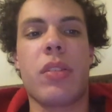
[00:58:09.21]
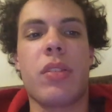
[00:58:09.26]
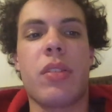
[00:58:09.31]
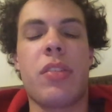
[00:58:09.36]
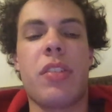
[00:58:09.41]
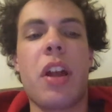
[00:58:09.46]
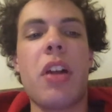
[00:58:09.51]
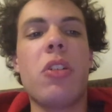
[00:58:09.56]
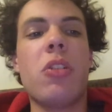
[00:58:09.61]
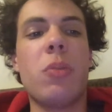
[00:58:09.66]

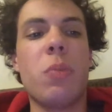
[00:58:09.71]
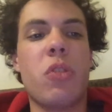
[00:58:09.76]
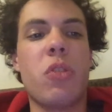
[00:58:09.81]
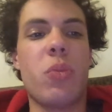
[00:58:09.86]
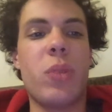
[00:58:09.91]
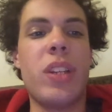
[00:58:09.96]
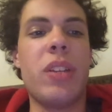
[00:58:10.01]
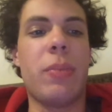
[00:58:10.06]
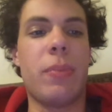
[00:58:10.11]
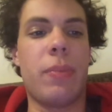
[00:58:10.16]
Stockholm,
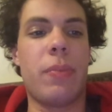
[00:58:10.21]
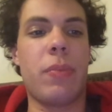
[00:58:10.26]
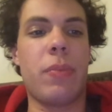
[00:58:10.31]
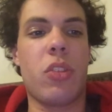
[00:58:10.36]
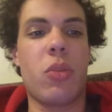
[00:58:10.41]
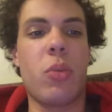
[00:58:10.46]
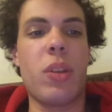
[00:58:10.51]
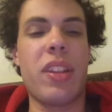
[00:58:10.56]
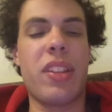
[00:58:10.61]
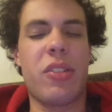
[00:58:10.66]
Sweden.
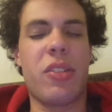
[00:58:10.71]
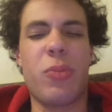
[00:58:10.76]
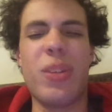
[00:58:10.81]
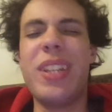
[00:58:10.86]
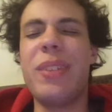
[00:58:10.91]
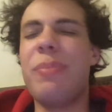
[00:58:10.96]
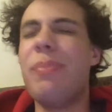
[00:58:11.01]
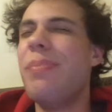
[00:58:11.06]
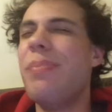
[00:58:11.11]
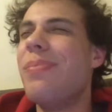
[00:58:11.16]

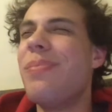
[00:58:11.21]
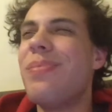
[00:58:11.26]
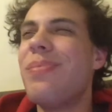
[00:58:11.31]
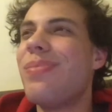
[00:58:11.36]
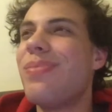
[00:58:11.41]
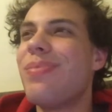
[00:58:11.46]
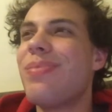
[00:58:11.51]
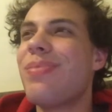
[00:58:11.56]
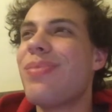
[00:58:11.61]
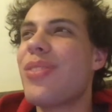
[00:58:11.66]
Sweden.
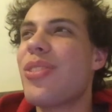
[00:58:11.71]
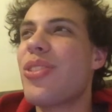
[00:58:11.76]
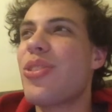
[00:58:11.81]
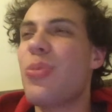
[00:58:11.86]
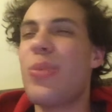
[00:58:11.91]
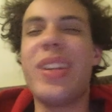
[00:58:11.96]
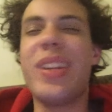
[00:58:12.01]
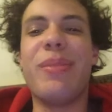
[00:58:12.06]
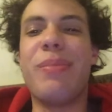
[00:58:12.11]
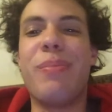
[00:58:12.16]

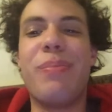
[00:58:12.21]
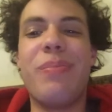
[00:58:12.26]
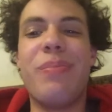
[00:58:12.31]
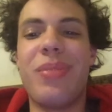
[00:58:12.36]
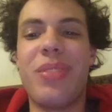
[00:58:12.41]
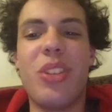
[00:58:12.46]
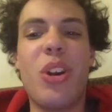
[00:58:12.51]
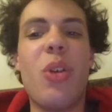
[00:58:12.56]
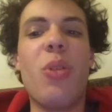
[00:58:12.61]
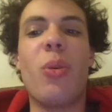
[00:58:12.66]

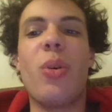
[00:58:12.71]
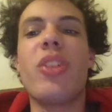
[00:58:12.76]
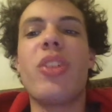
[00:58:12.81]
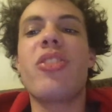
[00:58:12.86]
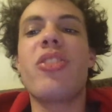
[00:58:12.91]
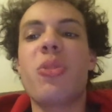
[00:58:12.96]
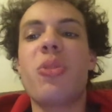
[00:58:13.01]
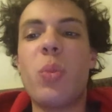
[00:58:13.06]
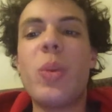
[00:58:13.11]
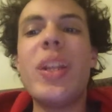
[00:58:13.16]
No,
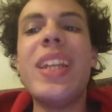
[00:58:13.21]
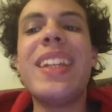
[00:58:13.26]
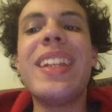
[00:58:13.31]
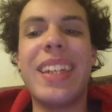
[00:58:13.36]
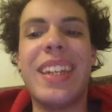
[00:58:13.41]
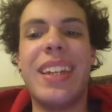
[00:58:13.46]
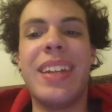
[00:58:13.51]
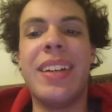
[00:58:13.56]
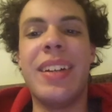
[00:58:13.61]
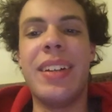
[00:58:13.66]

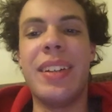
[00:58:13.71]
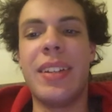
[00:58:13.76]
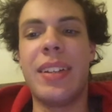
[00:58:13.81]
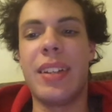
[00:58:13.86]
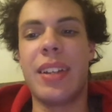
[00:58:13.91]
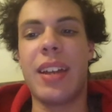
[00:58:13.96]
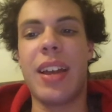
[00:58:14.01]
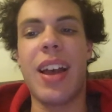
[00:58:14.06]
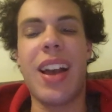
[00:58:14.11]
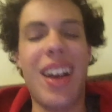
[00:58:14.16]
Sweden.
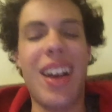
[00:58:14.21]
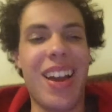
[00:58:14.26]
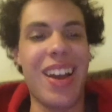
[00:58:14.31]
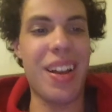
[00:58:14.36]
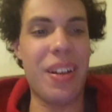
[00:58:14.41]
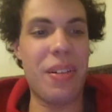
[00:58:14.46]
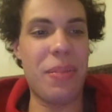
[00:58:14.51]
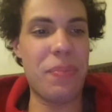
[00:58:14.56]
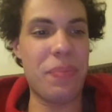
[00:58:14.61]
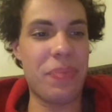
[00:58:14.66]

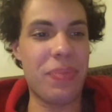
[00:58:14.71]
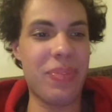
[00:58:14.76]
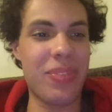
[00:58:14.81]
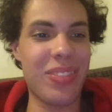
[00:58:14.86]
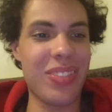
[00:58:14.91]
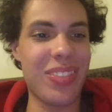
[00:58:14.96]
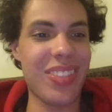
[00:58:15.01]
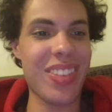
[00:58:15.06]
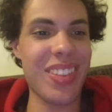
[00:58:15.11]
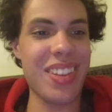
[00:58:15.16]
I'm
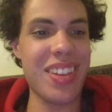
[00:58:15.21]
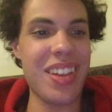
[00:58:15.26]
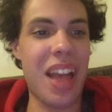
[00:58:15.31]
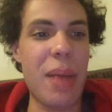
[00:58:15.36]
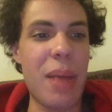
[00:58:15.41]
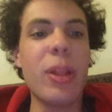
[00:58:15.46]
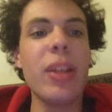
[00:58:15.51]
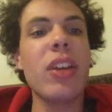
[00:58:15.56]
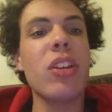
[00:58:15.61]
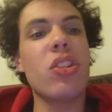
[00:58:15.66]

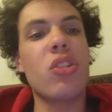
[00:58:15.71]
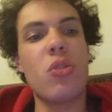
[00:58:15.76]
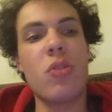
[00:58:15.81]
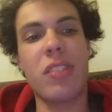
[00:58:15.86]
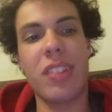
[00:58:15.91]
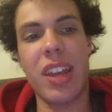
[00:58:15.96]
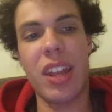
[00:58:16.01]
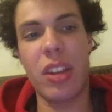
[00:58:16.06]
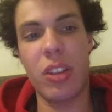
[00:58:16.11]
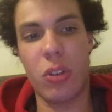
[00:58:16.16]
like a
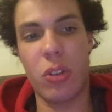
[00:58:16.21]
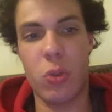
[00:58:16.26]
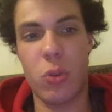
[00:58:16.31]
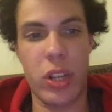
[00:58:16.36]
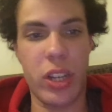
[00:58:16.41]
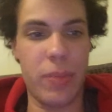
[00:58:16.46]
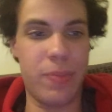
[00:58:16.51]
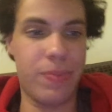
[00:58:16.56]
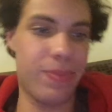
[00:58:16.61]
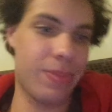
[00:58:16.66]
two-sided
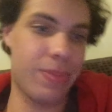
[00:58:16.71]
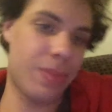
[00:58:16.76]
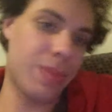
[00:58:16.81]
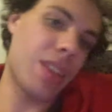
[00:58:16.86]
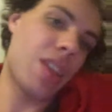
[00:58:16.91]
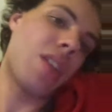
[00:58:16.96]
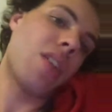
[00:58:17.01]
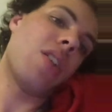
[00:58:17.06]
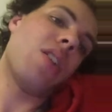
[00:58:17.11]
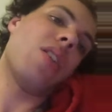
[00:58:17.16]
coin.
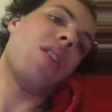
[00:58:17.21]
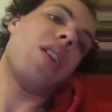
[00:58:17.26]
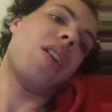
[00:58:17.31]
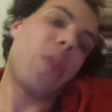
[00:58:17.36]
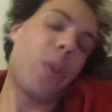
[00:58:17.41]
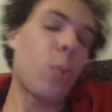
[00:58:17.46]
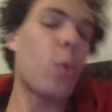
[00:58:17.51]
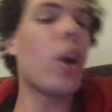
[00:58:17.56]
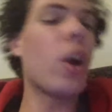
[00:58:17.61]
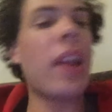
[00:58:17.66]

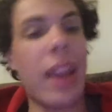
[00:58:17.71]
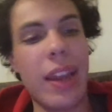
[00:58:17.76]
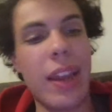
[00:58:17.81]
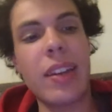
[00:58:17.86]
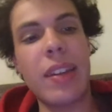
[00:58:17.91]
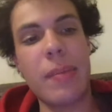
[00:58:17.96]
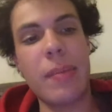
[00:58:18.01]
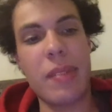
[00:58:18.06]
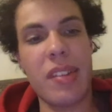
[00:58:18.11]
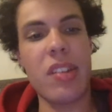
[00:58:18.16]
On the one
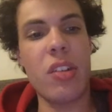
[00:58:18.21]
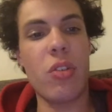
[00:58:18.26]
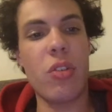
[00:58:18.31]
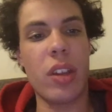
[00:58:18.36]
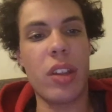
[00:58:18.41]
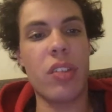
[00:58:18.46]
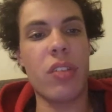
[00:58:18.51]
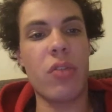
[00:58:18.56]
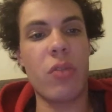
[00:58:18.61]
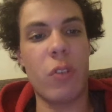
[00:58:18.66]
hand, I'm
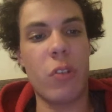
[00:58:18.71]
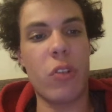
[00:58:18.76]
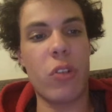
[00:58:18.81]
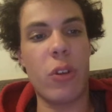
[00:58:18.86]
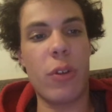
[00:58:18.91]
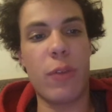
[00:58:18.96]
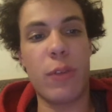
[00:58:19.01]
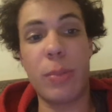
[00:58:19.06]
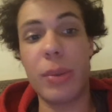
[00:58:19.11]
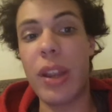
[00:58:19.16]
serious and
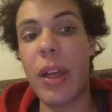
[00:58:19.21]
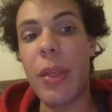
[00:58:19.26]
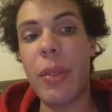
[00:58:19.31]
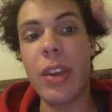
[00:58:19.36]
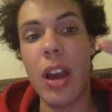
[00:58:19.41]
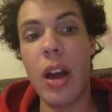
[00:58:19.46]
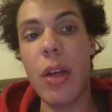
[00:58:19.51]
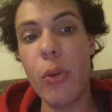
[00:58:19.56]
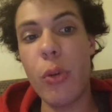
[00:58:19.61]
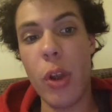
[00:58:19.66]
reserved, but on
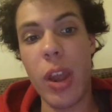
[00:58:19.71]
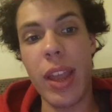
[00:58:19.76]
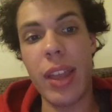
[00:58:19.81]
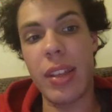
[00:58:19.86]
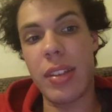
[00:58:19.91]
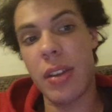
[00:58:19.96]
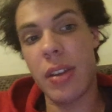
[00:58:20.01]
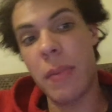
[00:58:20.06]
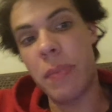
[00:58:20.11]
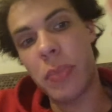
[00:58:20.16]
the other
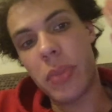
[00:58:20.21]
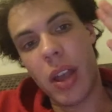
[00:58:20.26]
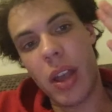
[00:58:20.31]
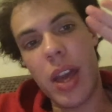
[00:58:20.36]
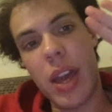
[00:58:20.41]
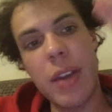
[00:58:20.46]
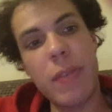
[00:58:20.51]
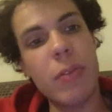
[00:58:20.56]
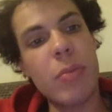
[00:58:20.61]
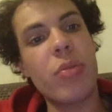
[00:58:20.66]
hand,
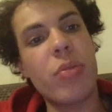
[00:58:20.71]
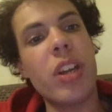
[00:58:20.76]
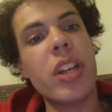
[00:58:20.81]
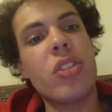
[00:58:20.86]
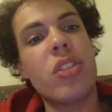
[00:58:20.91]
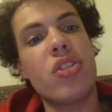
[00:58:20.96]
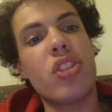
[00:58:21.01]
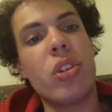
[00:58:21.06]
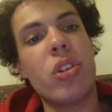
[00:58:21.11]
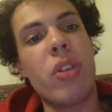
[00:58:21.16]
I have a bright
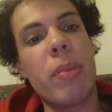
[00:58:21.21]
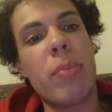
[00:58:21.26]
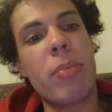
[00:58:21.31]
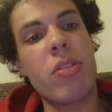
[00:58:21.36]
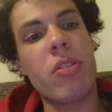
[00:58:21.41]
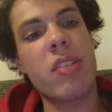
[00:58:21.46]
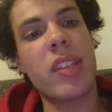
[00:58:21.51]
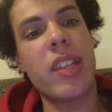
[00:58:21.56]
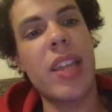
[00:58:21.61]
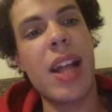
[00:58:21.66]
and cheery
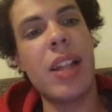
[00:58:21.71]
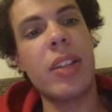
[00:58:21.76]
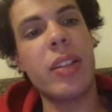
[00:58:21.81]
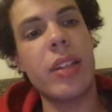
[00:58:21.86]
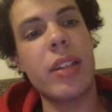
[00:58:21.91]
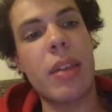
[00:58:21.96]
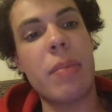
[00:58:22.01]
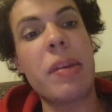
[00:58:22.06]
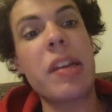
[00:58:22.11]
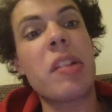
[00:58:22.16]

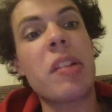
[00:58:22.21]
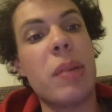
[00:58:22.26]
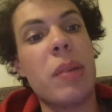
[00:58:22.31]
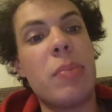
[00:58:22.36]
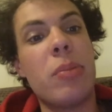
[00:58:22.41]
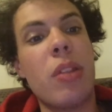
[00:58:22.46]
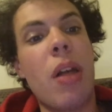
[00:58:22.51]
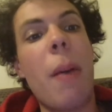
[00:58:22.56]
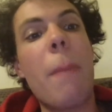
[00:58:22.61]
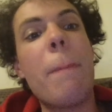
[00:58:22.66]
personality that makes
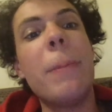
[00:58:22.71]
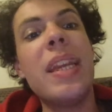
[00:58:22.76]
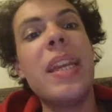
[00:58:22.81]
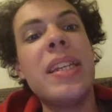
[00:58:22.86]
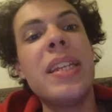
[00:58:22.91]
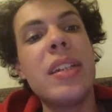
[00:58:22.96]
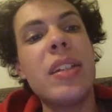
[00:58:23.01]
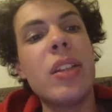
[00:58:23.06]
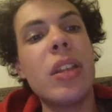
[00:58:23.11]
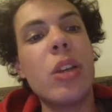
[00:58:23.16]
people
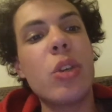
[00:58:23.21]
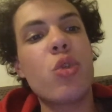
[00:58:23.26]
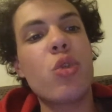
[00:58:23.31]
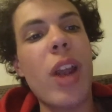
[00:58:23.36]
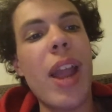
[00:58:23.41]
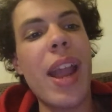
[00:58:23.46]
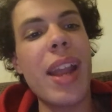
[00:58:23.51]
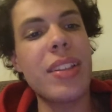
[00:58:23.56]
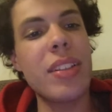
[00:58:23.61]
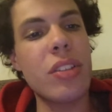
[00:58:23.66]
immediately
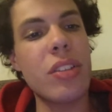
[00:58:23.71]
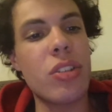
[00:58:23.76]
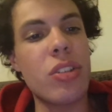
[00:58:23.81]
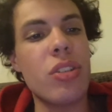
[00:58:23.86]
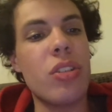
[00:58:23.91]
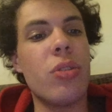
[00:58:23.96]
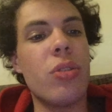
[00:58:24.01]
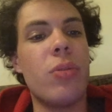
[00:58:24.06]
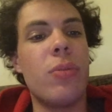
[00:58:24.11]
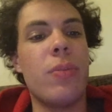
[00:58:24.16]
attracted to you.